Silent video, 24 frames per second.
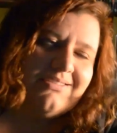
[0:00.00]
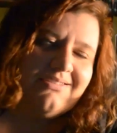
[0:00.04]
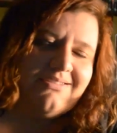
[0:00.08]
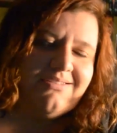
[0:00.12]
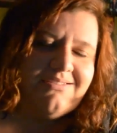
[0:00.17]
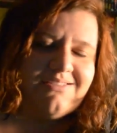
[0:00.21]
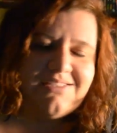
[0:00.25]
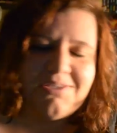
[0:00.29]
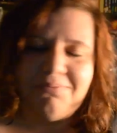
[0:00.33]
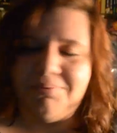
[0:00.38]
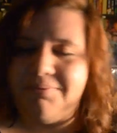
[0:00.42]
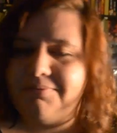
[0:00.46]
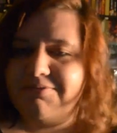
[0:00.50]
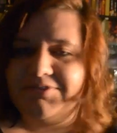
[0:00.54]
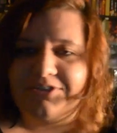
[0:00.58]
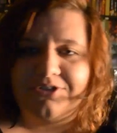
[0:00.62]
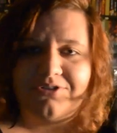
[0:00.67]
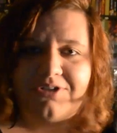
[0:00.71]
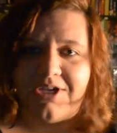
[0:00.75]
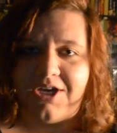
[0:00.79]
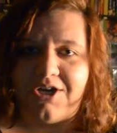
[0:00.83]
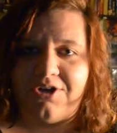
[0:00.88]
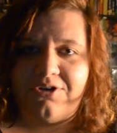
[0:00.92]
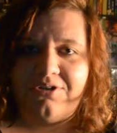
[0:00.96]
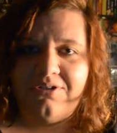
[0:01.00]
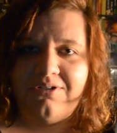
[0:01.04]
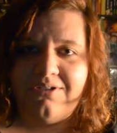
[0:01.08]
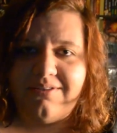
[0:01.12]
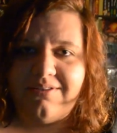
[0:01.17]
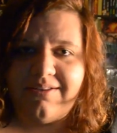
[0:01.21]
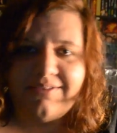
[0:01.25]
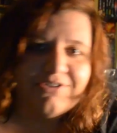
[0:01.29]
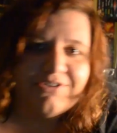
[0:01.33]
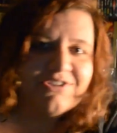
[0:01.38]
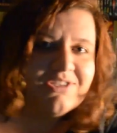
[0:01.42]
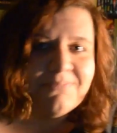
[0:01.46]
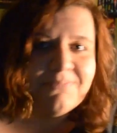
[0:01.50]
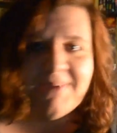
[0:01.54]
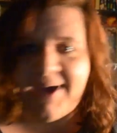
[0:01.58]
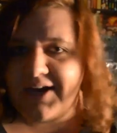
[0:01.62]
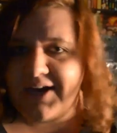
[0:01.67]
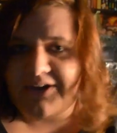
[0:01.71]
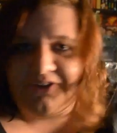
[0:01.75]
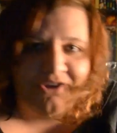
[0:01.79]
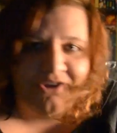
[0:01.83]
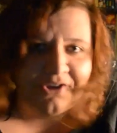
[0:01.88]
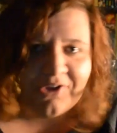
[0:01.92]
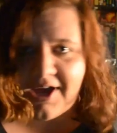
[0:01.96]
some people don't know that they're
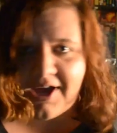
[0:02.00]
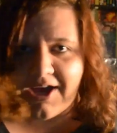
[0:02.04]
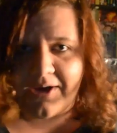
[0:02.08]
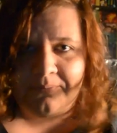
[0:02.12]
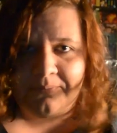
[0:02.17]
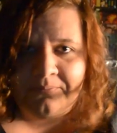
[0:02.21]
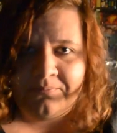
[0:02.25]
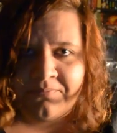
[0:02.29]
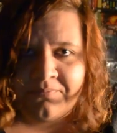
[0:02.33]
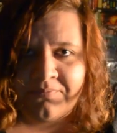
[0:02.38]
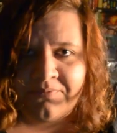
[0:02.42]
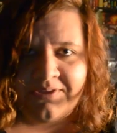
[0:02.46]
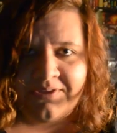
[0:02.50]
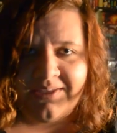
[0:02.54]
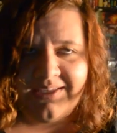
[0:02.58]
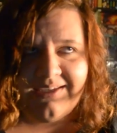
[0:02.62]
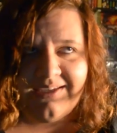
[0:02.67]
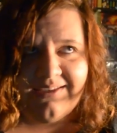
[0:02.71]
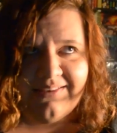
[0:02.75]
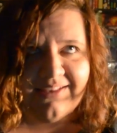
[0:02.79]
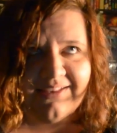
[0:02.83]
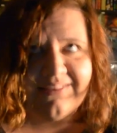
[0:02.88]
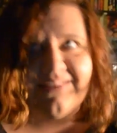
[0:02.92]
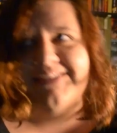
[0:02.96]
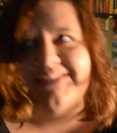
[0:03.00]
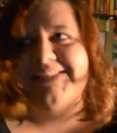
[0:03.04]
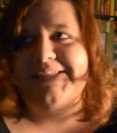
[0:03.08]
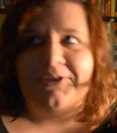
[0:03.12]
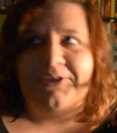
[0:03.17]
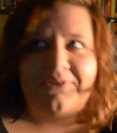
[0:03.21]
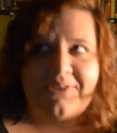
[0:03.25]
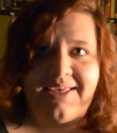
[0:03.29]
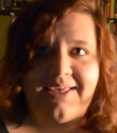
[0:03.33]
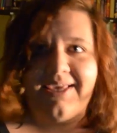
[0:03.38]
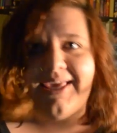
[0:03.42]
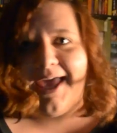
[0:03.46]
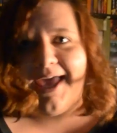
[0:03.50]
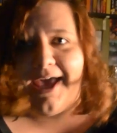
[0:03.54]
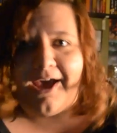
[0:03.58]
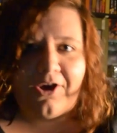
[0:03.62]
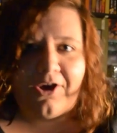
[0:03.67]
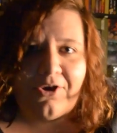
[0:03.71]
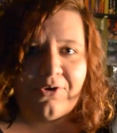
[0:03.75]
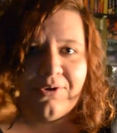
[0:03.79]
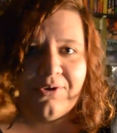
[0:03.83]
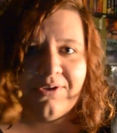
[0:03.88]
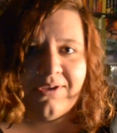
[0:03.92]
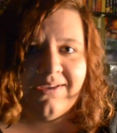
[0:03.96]
smacking their gum, that they sound like a
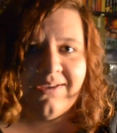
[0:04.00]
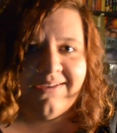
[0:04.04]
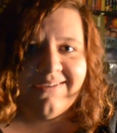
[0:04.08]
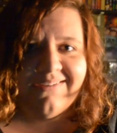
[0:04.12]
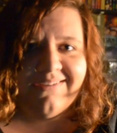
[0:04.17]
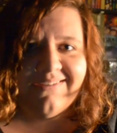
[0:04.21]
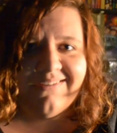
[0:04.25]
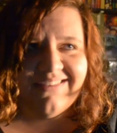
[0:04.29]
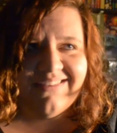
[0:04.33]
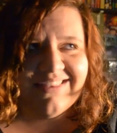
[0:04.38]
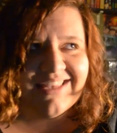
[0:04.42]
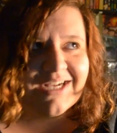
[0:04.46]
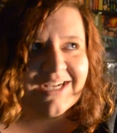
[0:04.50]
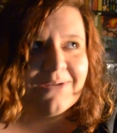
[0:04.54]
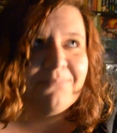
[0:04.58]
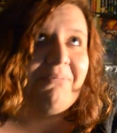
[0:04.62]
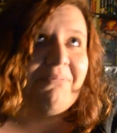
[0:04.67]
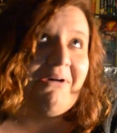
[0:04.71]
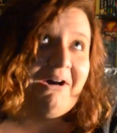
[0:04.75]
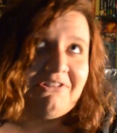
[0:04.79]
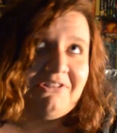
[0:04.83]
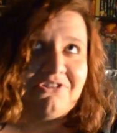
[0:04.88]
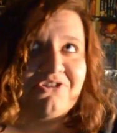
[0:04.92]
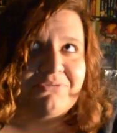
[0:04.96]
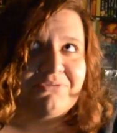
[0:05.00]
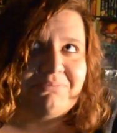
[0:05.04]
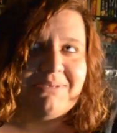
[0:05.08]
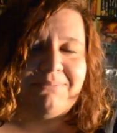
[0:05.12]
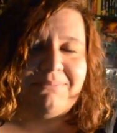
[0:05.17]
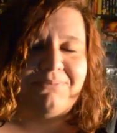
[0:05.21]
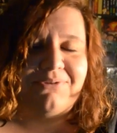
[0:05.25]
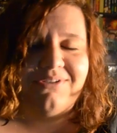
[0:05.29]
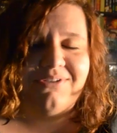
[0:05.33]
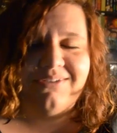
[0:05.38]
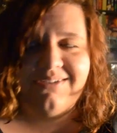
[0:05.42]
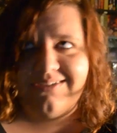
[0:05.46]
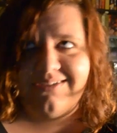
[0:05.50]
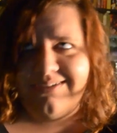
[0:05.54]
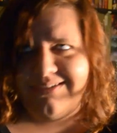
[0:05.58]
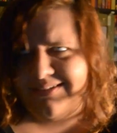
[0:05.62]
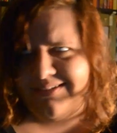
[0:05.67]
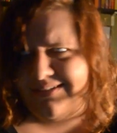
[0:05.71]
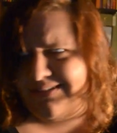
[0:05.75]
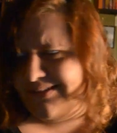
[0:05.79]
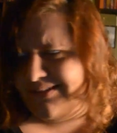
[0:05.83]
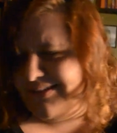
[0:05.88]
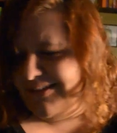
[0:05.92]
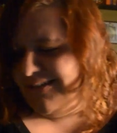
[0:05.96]
cow, that it bothers people.
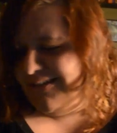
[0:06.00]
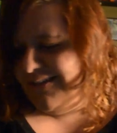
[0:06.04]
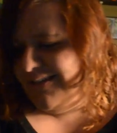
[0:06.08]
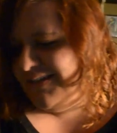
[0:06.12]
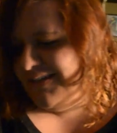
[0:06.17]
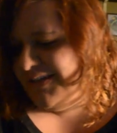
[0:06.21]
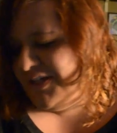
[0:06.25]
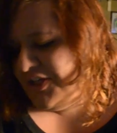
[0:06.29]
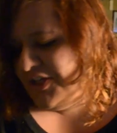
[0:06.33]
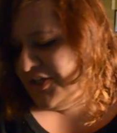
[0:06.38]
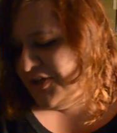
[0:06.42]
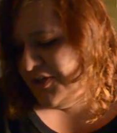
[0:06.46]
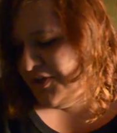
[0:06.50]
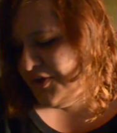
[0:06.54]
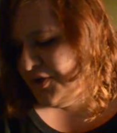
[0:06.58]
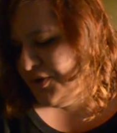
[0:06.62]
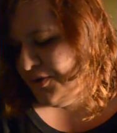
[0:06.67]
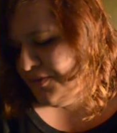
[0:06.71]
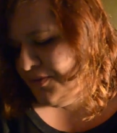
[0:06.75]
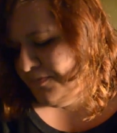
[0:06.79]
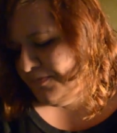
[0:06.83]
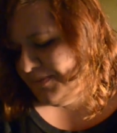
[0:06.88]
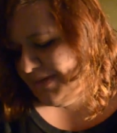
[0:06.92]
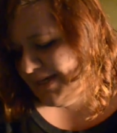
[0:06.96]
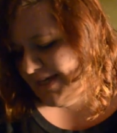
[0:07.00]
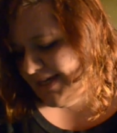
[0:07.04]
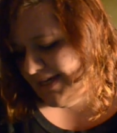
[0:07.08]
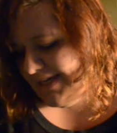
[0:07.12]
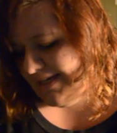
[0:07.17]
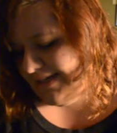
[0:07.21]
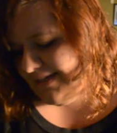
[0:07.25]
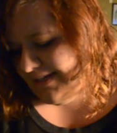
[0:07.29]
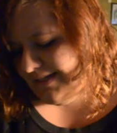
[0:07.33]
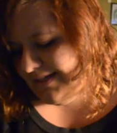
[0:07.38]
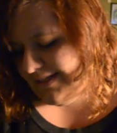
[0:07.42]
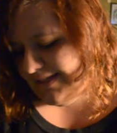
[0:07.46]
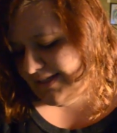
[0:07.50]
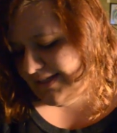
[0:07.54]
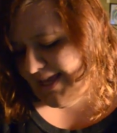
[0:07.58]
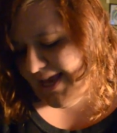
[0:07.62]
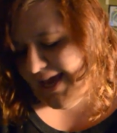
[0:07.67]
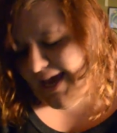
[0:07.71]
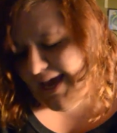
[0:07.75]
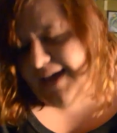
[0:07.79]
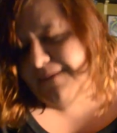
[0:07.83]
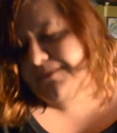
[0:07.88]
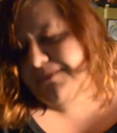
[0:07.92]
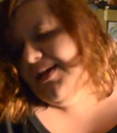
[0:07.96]
But yeah,
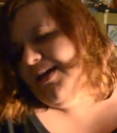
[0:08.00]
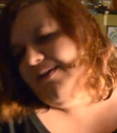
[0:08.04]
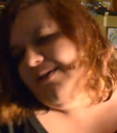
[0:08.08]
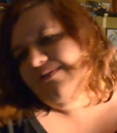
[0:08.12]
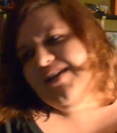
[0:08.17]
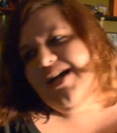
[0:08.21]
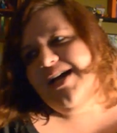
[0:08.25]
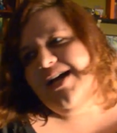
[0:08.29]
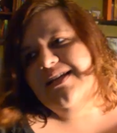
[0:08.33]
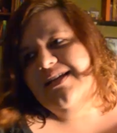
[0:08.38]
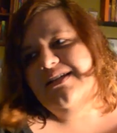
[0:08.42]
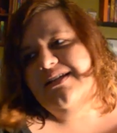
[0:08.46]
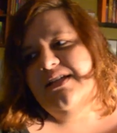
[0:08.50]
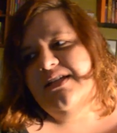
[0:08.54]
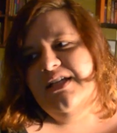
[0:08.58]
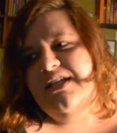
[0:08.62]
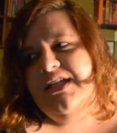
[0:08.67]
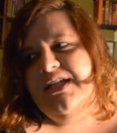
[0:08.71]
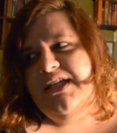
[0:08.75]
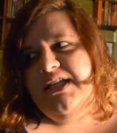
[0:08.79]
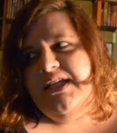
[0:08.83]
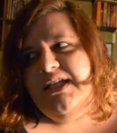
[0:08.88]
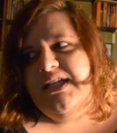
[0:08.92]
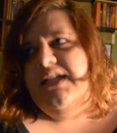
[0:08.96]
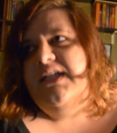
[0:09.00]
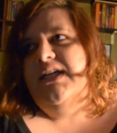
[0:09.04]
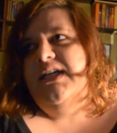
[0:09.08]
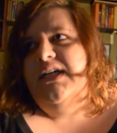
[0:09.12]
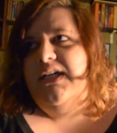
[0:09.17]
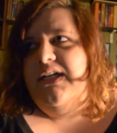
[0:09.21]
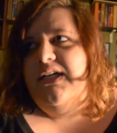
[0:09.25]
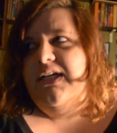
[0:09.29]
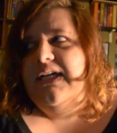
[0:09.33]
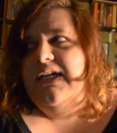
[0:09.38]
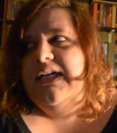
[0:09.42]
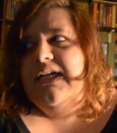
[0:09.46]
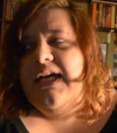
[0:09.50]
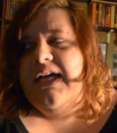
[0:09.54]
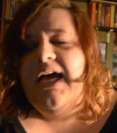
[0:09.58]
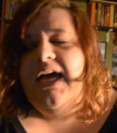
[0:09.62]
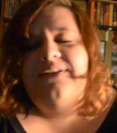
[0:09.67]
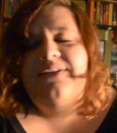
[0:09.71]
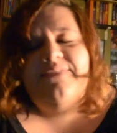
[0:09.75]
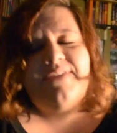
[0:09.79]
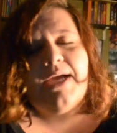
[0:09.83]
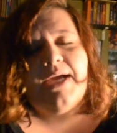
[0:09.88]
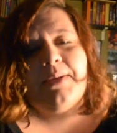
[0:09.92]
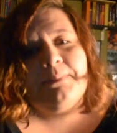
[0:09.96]
I mean, I've gotten
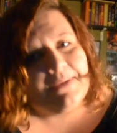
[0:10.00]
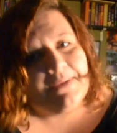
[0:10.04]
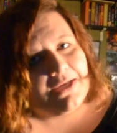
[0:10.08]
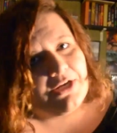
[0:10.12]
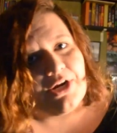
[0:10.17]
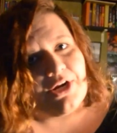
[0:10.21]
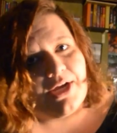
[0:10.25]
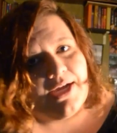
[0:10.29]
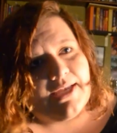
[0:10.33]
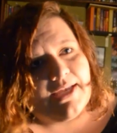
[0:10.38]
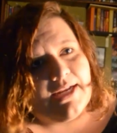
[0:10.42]
better at